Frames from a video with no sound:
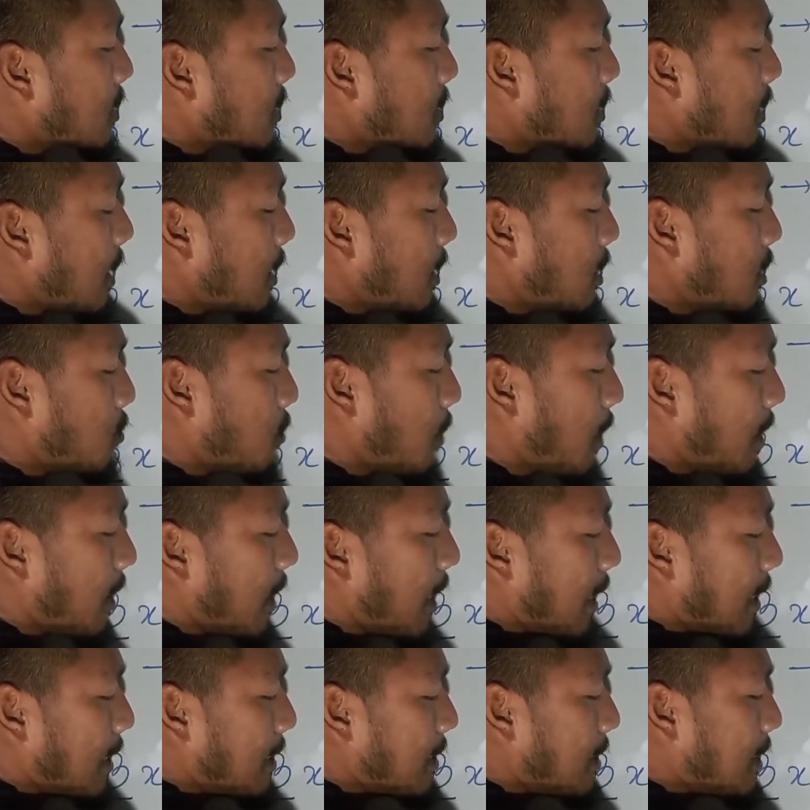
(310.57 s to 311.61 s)
that is
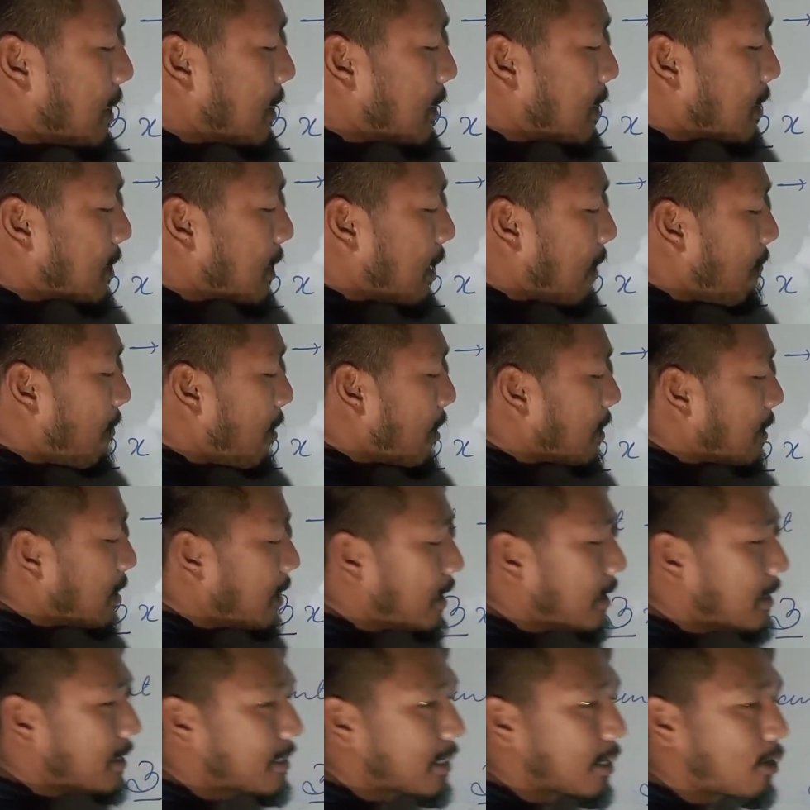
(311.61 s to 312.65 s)
what? This 7
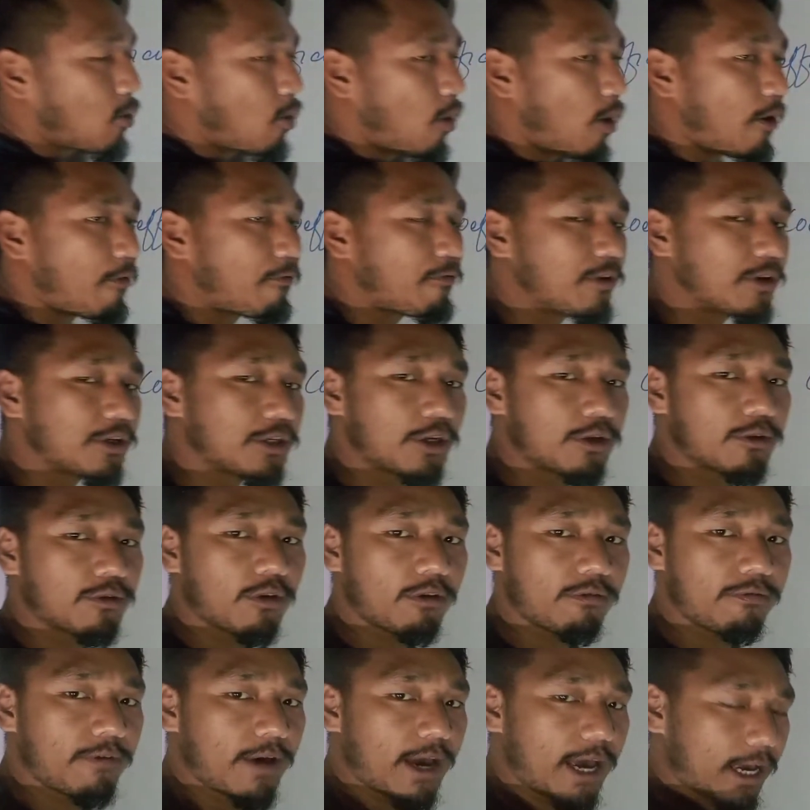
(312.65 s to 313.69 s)
is the coefficient
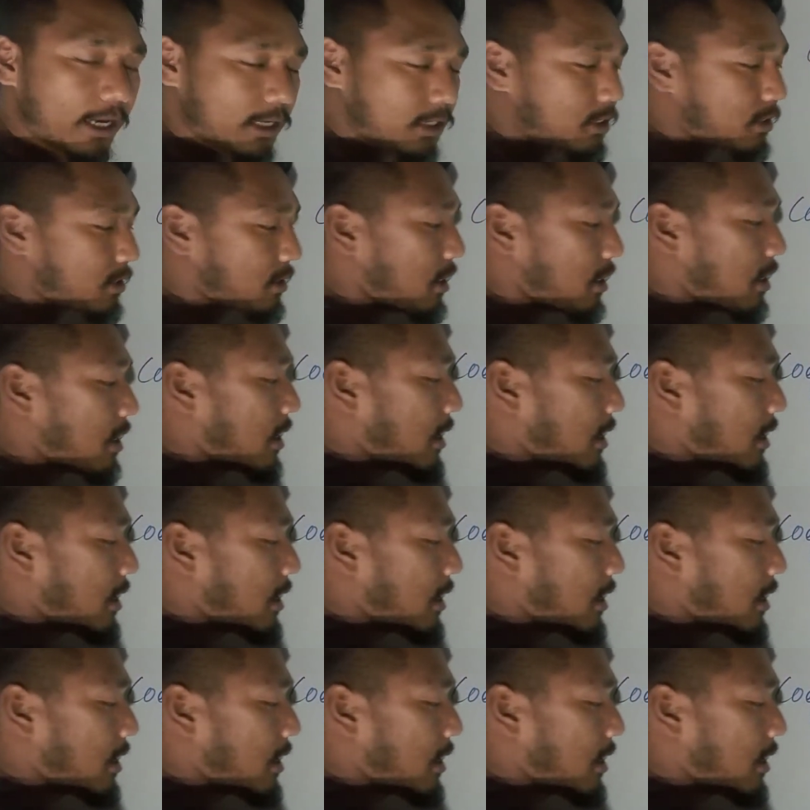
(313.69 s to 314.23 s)
of x.